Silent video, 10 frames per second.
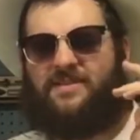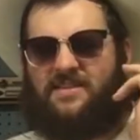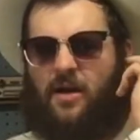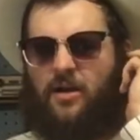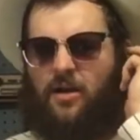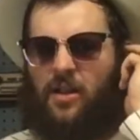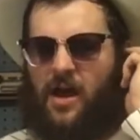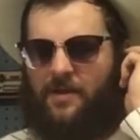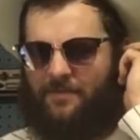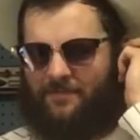stuck on a
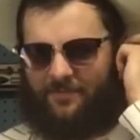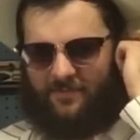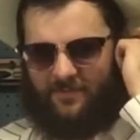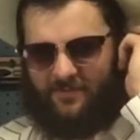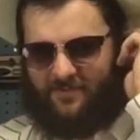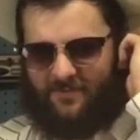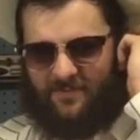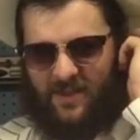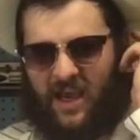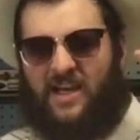line.
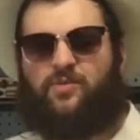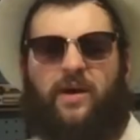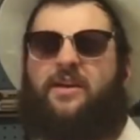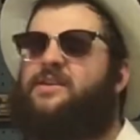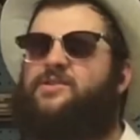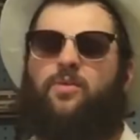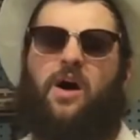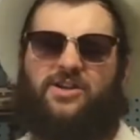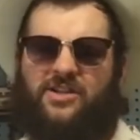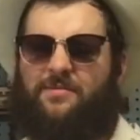It's weird because you're
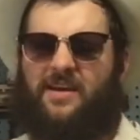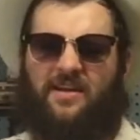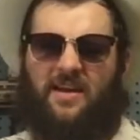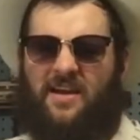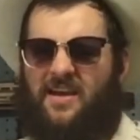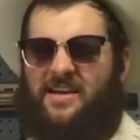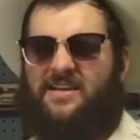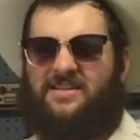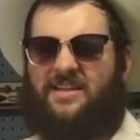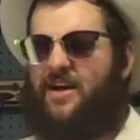watching me.
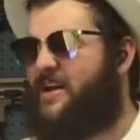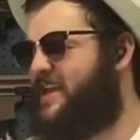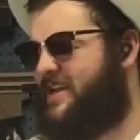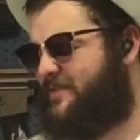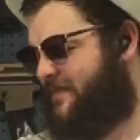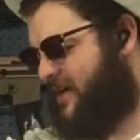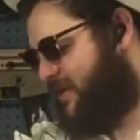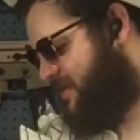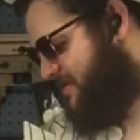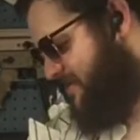So now I can't
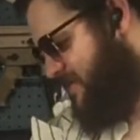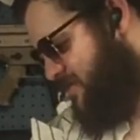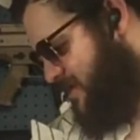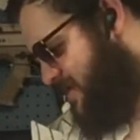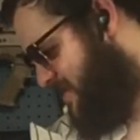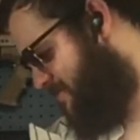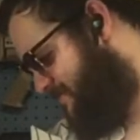fucking do anything.